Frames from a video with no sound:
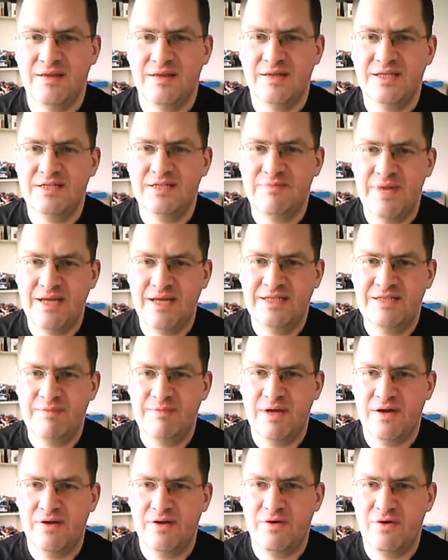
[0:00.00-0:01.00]
this may
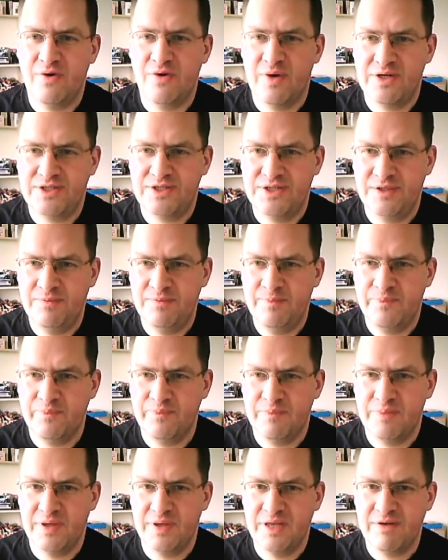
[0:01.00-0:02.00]
seem like an odd question,
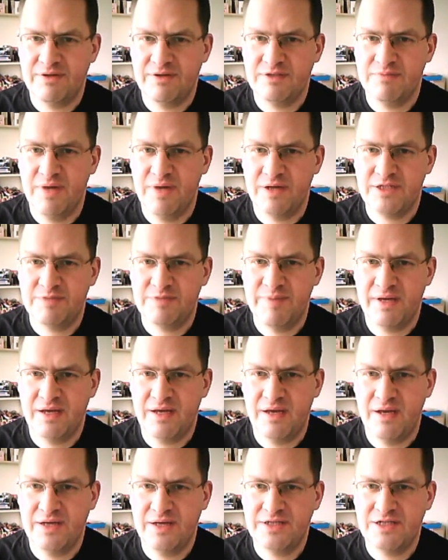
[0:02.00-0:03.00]
but there is much
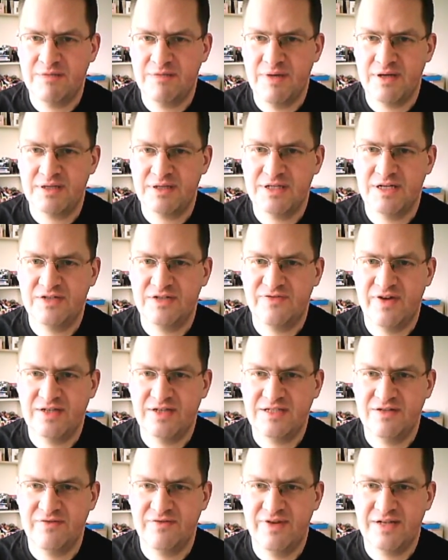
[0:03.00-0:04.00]
speculation amongst us
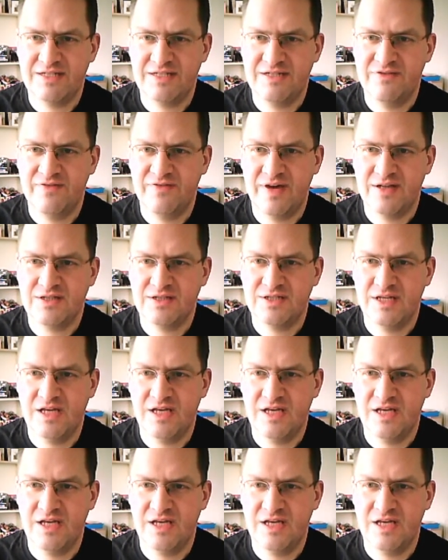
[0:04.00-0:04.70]
fighting fantasy fans, so